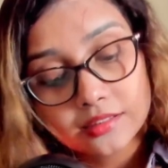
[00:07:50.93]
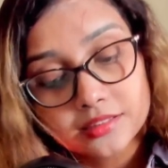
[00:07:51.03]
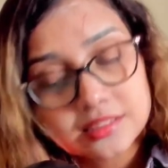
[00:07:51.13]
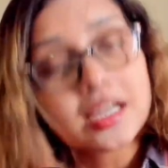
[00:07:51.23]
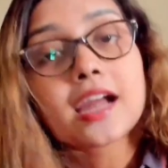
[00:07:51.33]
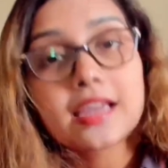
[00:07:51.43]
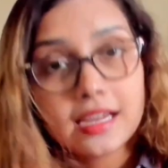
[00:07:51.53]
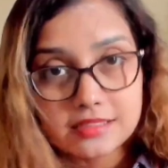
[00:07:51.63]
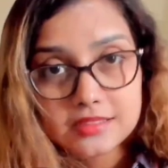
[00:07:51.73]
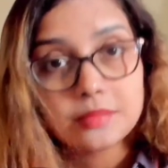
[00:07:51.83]
stuck
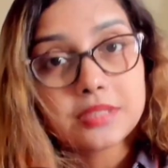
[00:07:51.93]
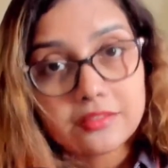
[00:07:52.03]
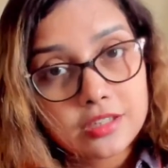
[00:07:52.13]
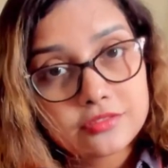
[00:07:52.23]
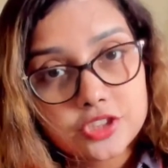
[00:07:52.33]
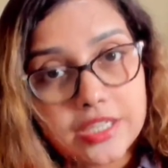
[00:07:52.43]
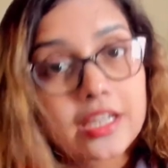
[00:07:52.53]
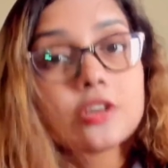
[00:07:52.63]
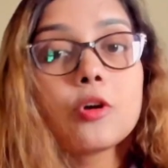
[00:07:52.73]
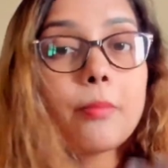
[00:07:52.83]
at some level of
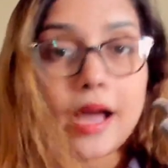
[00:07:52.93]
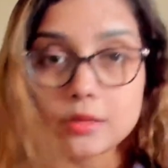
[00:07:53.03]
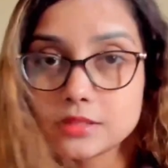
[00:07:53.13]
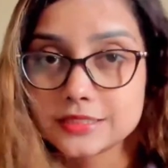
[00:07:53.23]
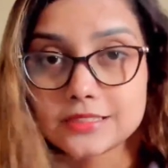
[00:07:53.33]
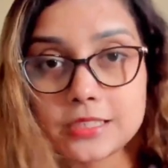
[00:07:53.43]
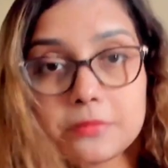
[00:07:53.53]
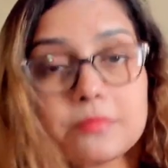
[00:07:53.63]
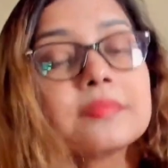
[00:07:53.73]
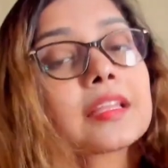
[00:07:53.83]
training, go back one
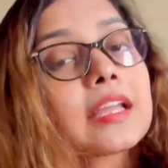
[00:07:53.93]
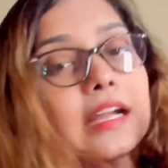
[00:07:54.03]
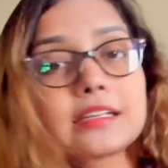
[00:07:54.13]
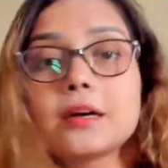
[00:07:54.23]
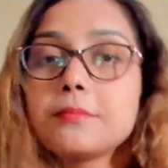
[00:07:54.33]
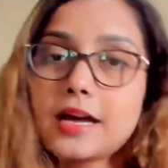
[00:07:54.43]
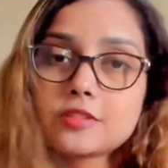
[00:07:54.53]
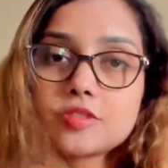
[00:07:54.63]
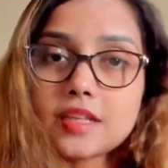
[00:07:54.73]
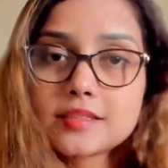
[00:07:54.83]
step and come back
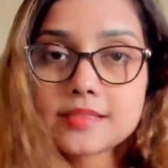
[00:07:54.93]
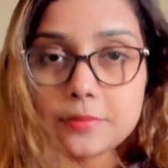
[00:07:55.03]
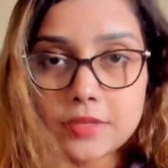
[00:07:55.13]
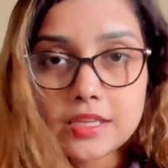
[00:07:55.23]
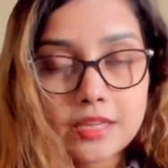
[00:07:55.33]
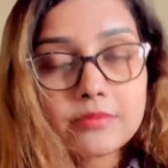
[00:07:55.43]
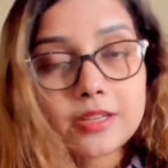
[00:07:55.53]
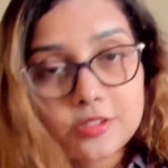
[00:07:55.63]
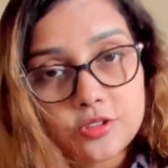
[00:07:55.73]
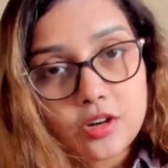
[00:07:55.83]
to that step again where
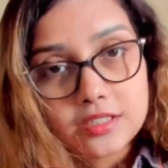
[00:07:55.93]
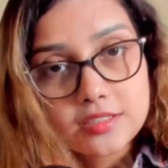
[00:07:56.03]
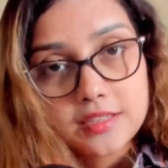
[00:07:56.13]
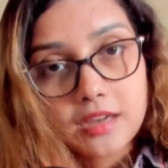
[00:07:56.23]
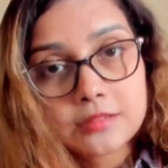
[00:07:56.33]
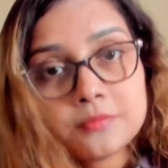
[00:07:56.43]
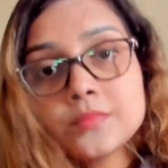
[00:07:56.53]
the dog is stuck.